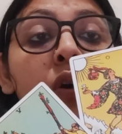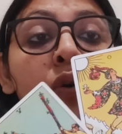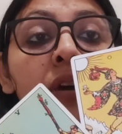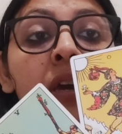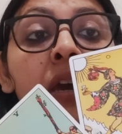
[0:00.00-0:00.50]

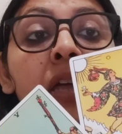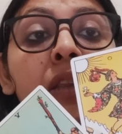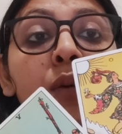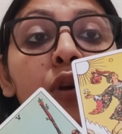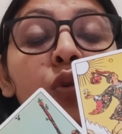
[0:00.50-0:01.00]
Okay,
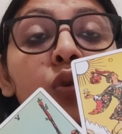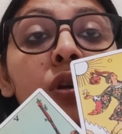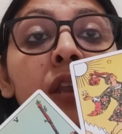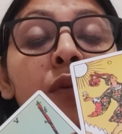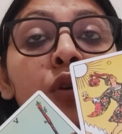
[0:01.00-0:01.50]
they want
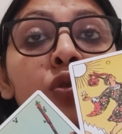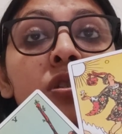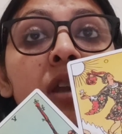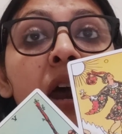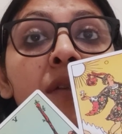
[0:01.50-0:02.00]
to
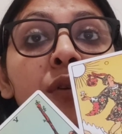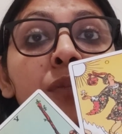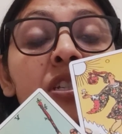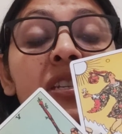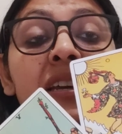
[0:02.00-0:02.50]
start
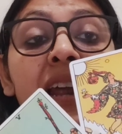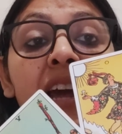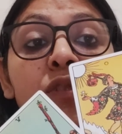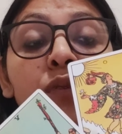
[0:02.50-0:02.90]
from the scratch,